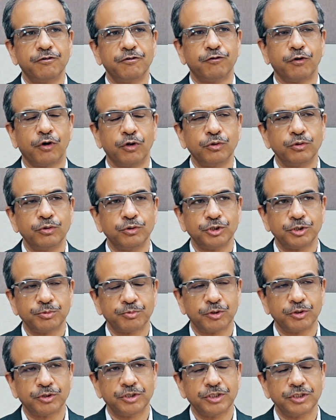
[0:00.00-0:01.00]
follow those
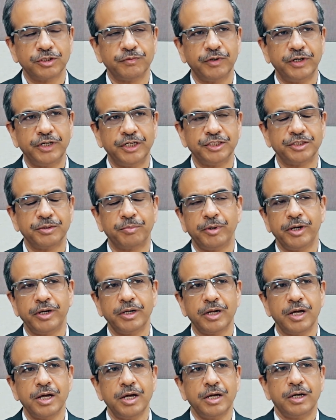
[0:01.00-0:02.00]
processes with
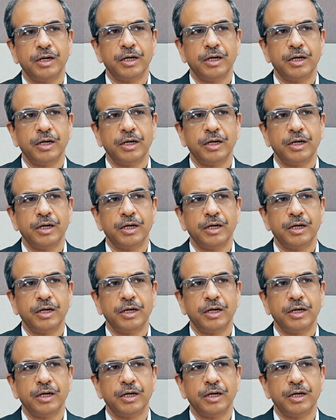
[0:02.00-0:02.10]
discipline.